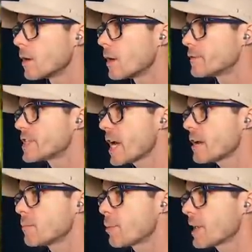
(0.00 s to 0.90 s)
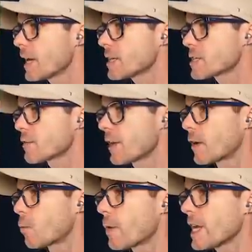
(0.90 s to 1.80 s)
of 10 planks of
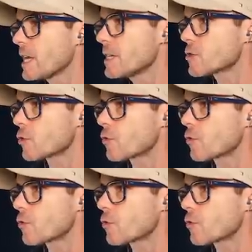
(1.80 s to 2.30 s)
like weeds or